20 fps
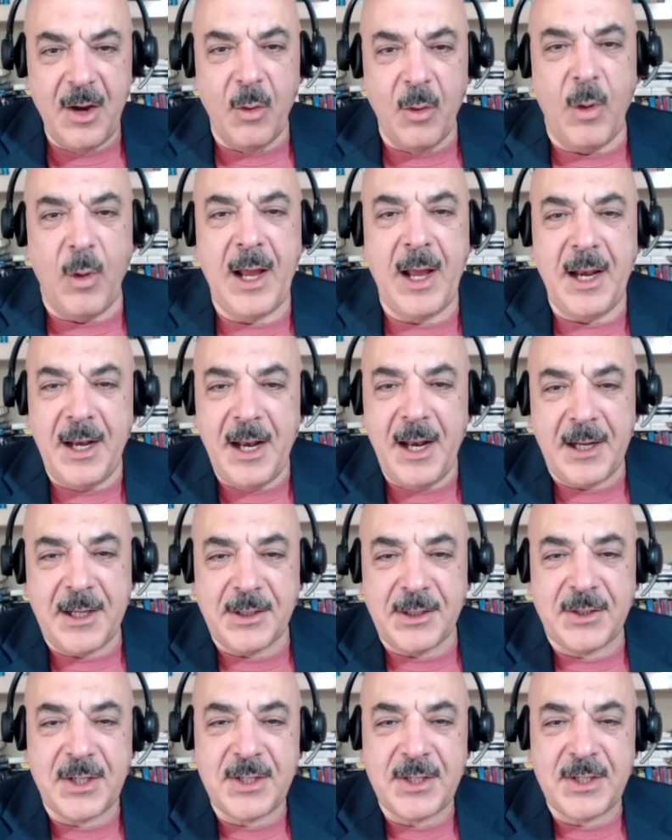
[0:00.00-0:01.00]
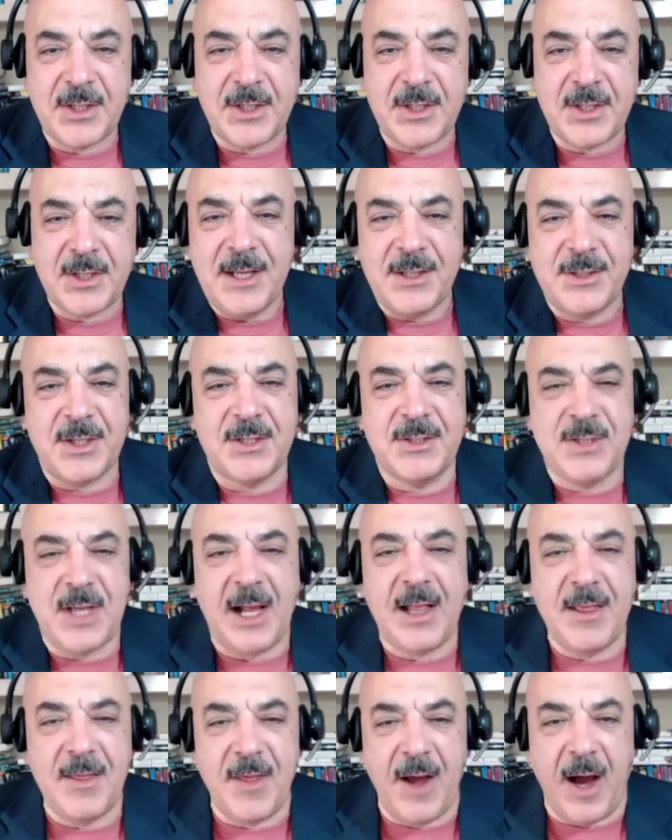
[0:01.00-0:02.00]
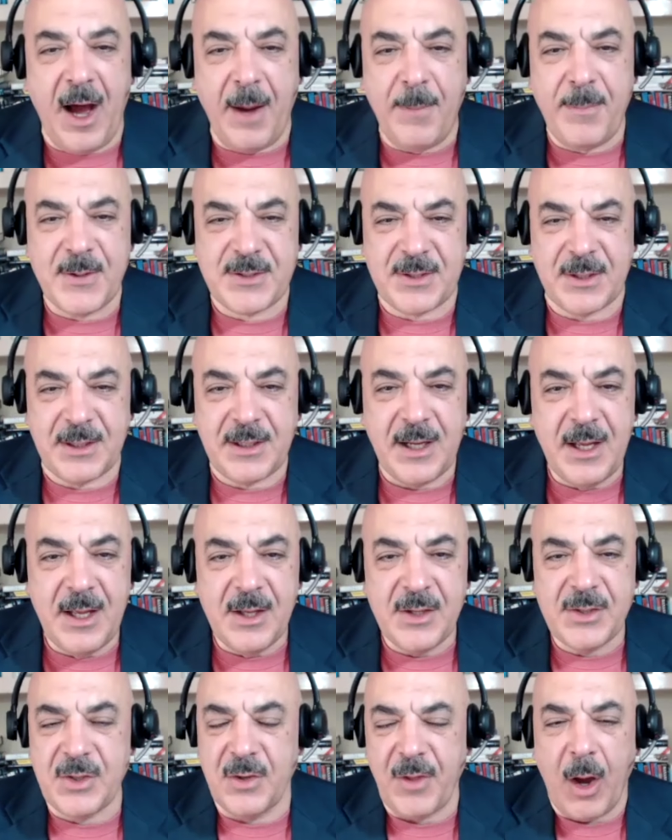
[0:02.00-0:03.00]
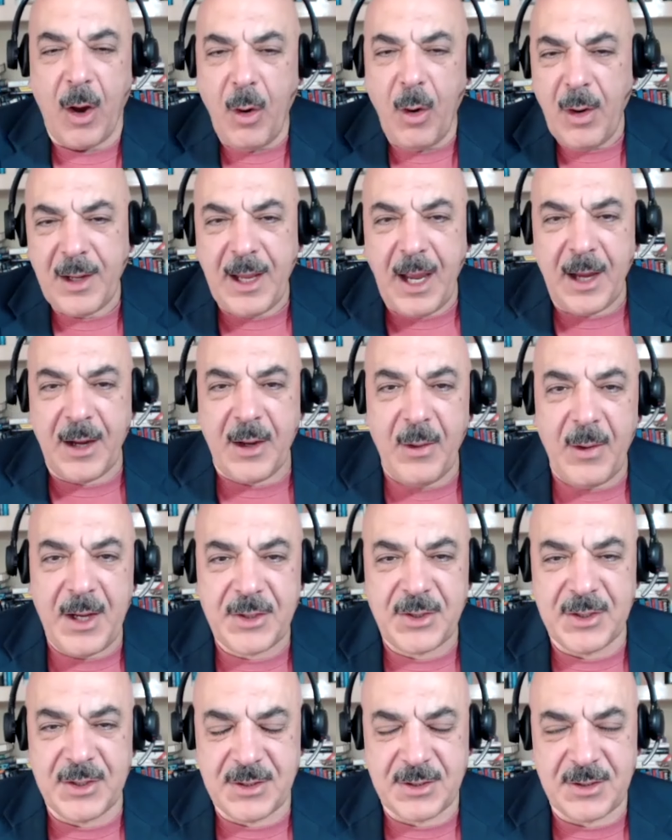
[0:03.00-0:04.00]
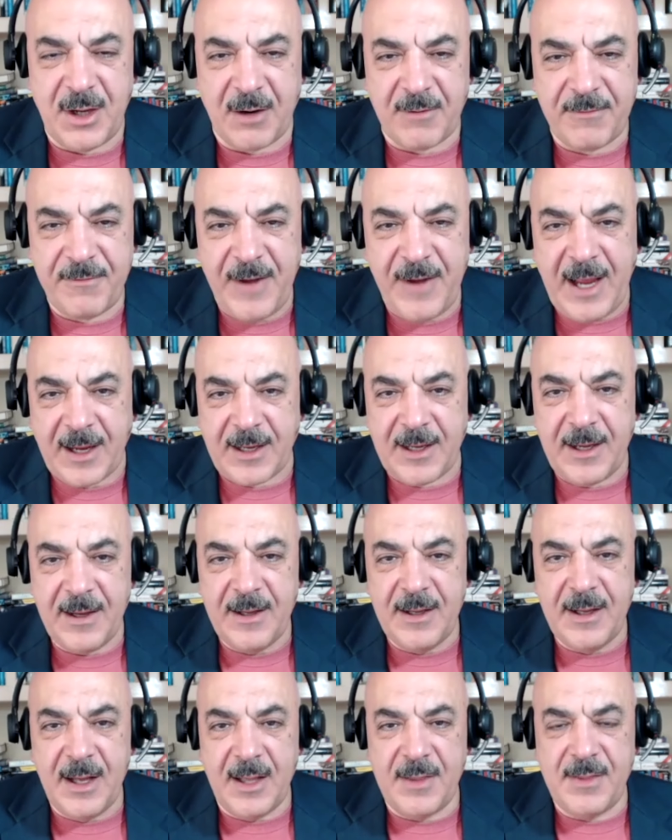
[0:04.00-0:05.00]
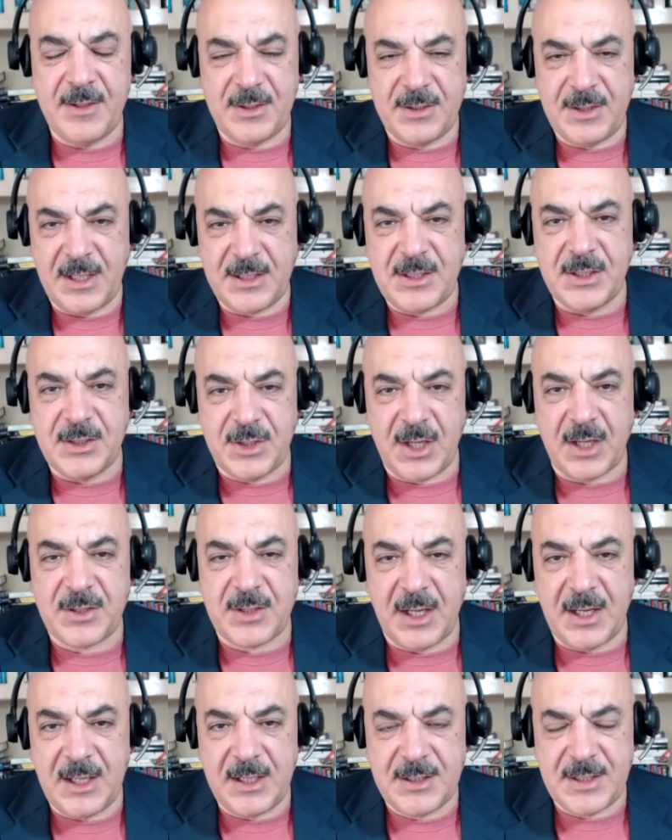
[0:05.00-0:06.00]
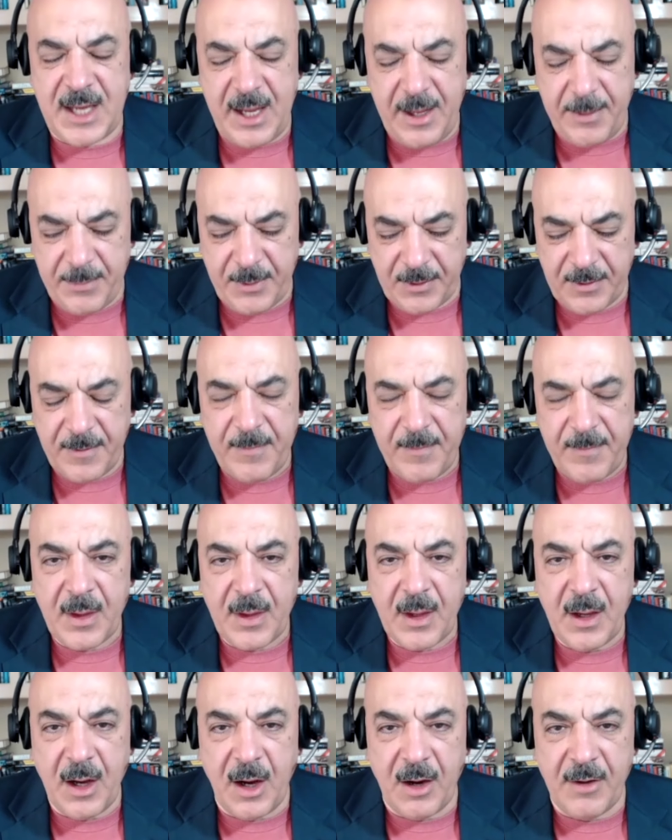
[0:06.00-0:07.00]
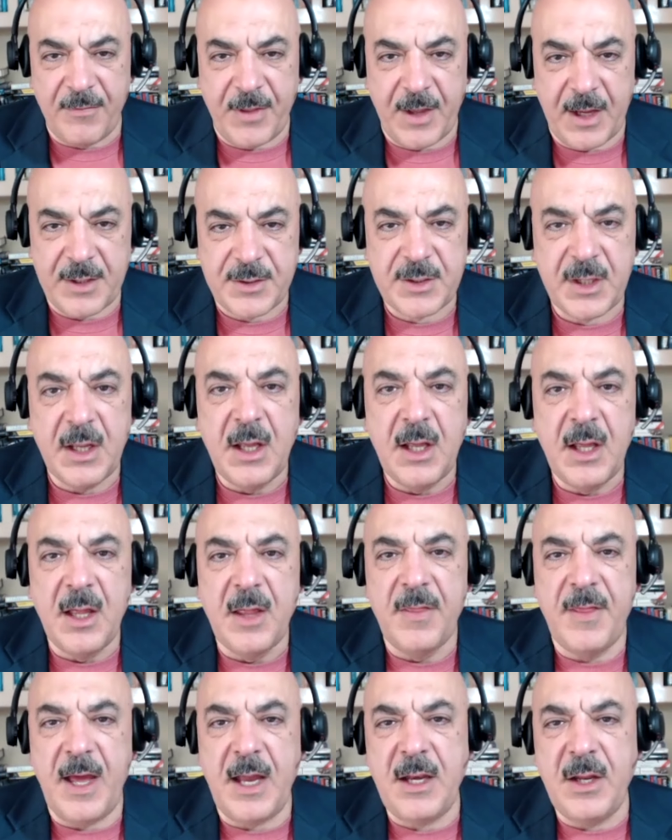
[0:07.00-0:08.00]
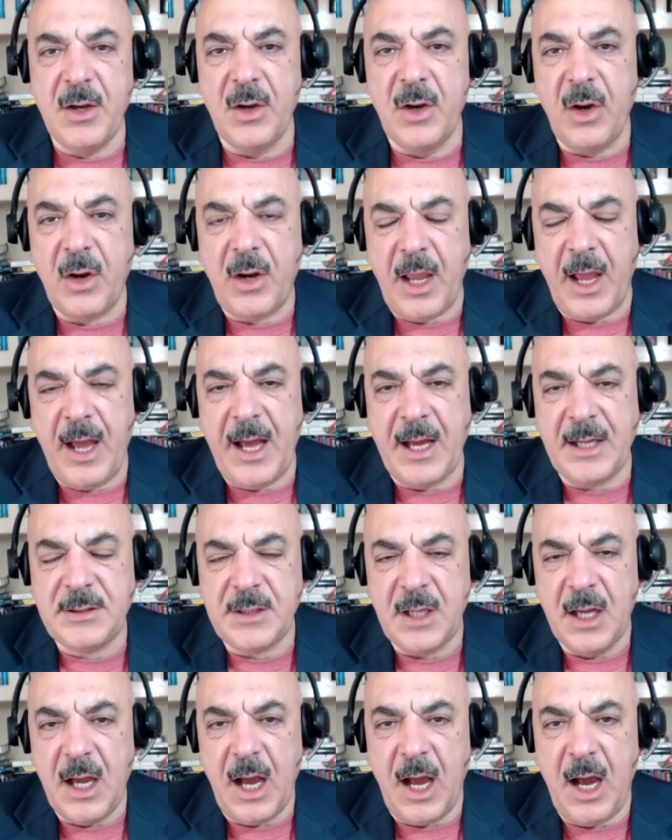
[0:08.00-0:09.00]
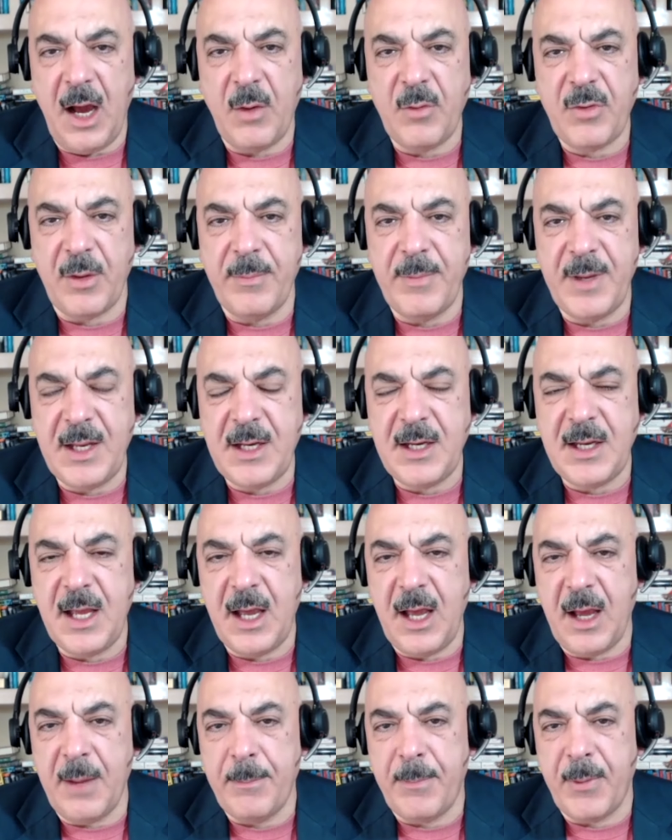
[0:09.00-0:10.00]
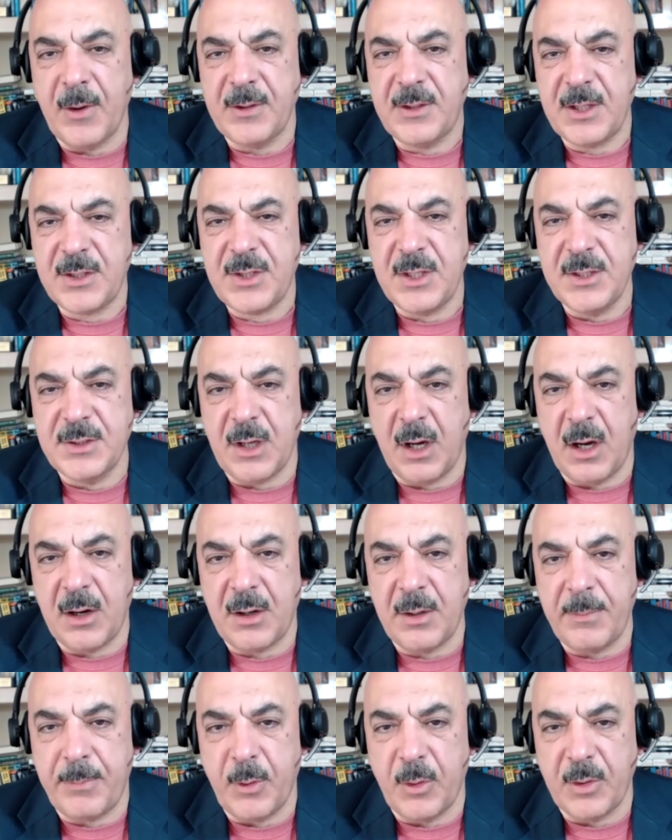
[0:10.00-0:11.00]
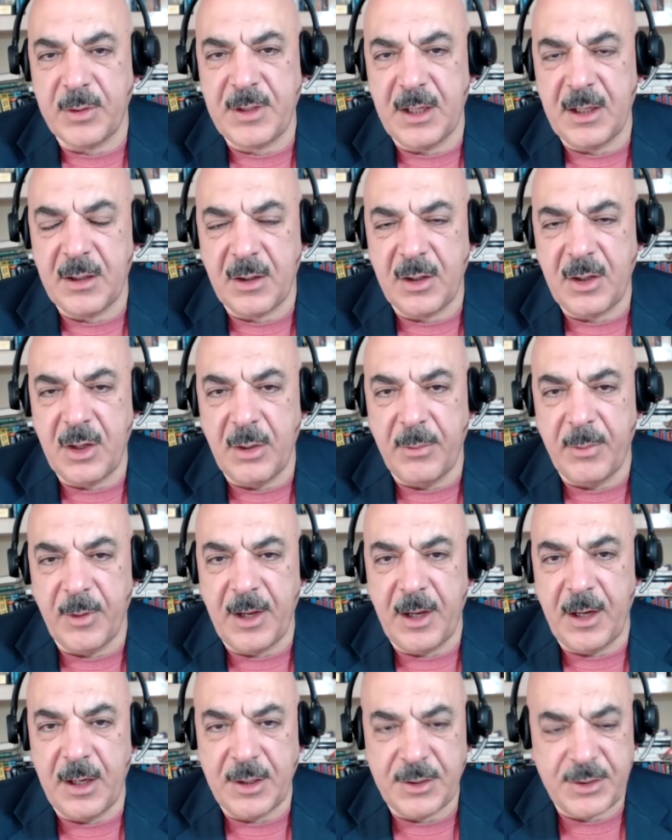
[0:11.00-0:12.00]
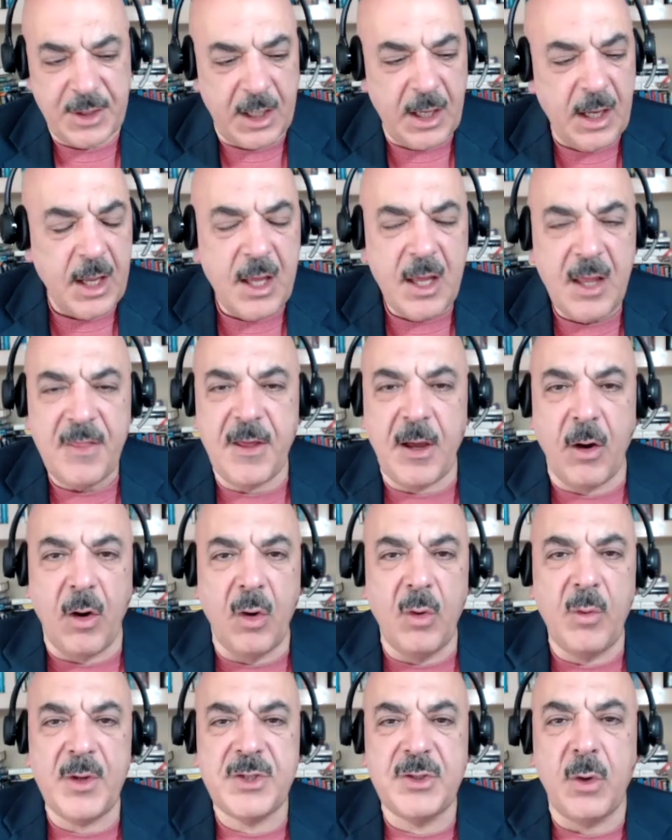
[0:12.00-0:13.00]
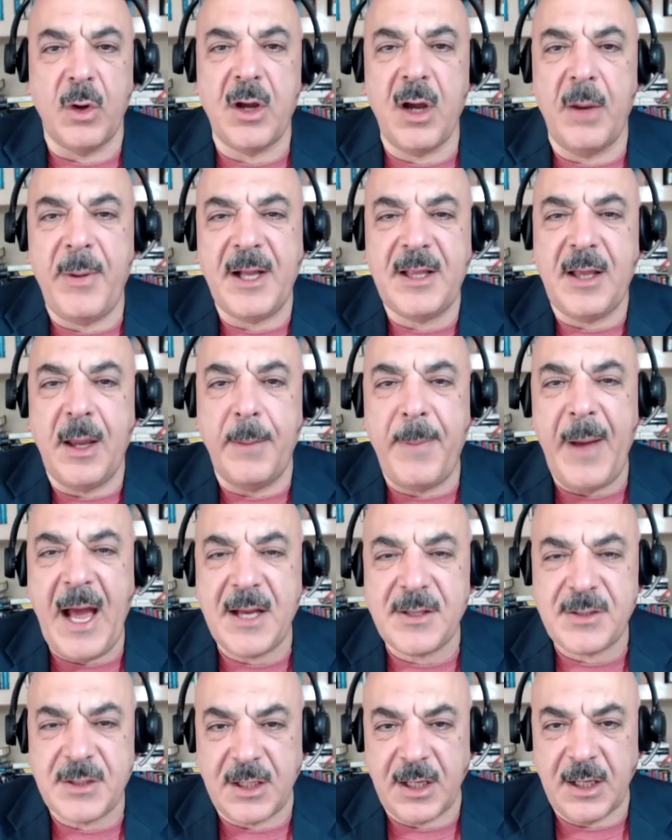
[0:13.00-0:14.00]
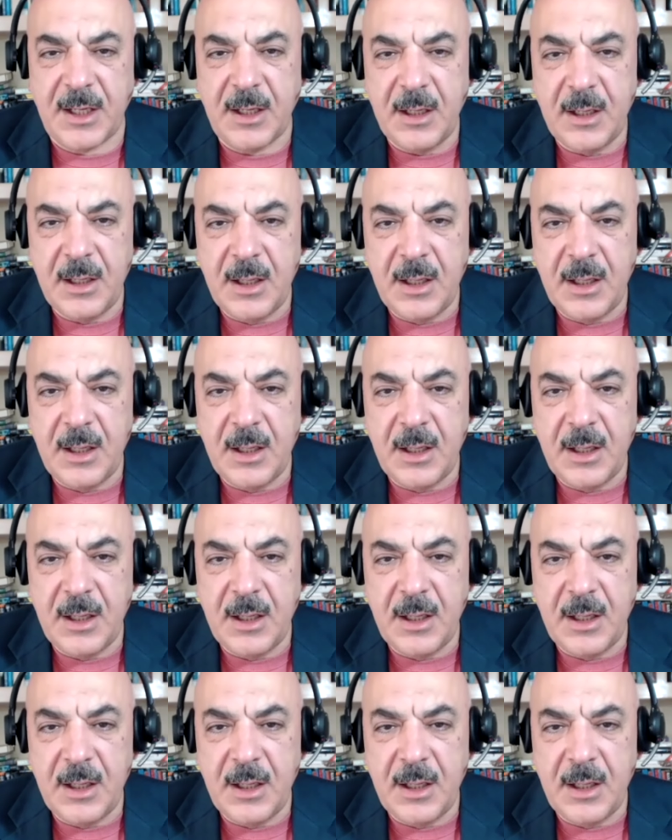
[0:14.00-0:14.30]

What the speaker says: While in electricity, it's exactly the opposite. So the whole calculations are fake. And this is just an example of this. Then you look at how the media and politicians are reporting renewable energy. They always talk about capacity.